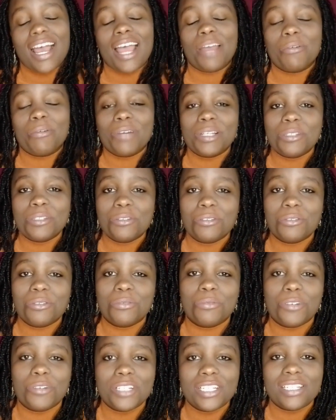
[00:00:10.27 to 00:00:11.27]
I want you
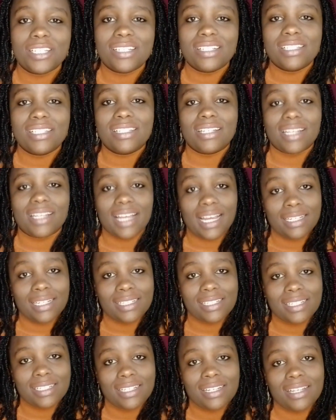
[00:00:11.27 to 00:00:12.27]
to watch till the
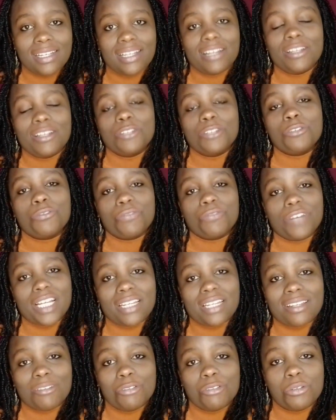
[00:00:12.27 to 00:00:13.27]
end to
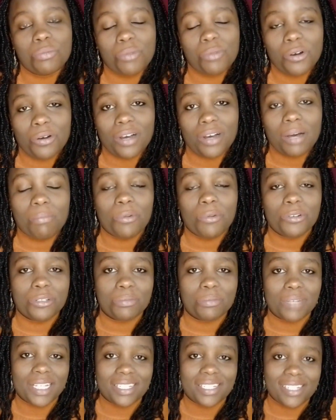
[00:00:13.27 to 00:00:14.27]
find out more
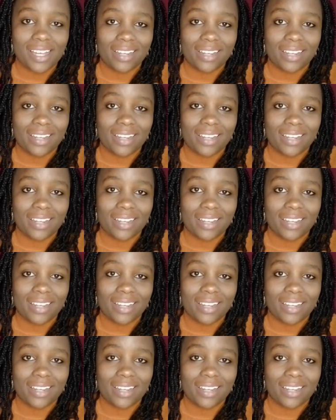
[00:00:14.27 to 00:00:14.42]
about my